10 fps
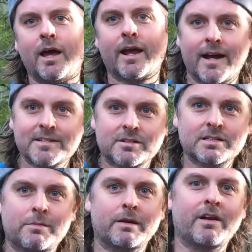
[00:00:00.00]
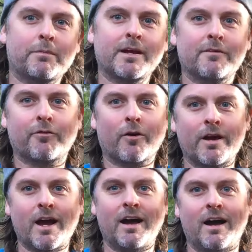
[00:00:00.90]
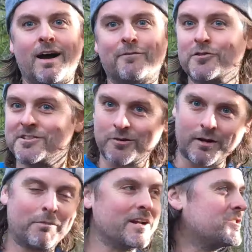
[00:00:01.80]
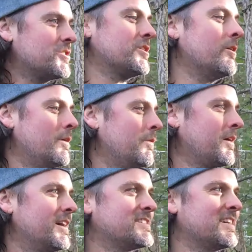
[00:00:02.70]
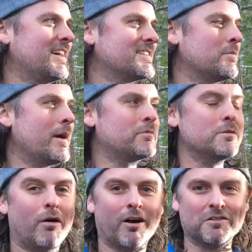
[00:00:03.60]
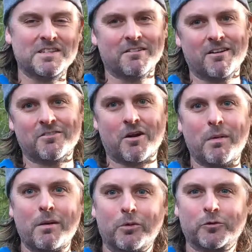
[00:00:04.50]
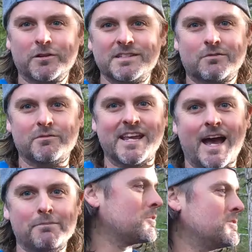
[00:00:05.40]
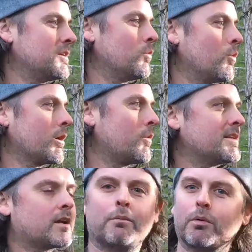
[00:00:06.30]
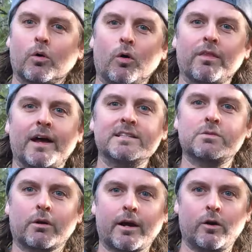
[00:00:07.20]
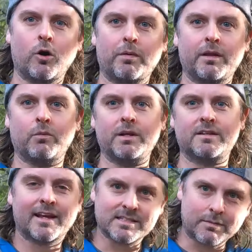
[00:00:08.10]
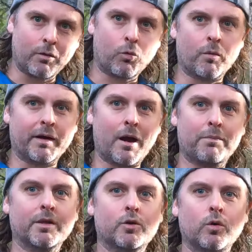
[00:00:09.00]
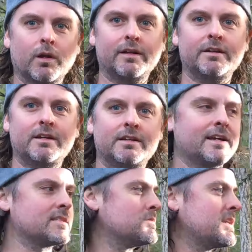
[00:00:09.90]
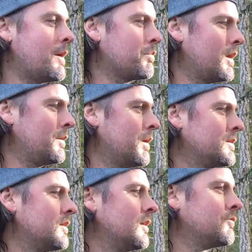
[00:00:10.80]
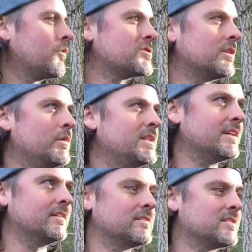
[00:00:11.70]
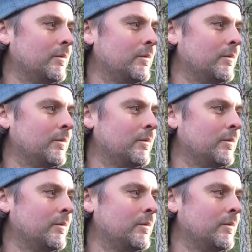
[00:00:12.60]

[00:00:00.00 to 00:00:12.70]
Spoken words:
Hey guys, so just a bit of an update for you. Unfortunately don't have much to show you. We've got some empty bottles here under our maple trees that we tapped, so it didn't work. We had a couple cold nights. We were kind of hoping that we'd get some of that warming up and the cooling that you need to get some sap running, but unfortunately we didn't.